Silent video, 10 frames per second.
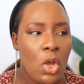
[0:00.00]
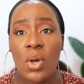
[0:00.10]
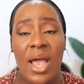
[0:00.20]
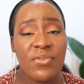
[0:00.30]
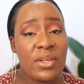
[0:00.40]

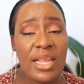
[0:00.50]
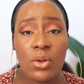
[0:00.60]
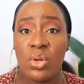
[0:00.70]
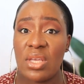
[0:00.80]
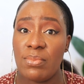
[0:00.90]
So I felt
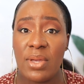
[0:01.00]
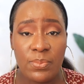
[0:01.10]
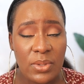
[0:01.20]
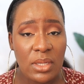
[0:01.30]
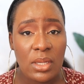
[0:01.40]
like, okay,
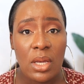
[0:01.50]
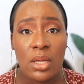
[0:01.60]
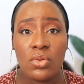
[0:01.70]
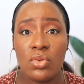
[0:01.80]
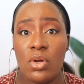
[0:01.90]
maybe,
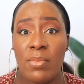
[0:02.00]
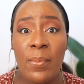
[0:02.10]
you know,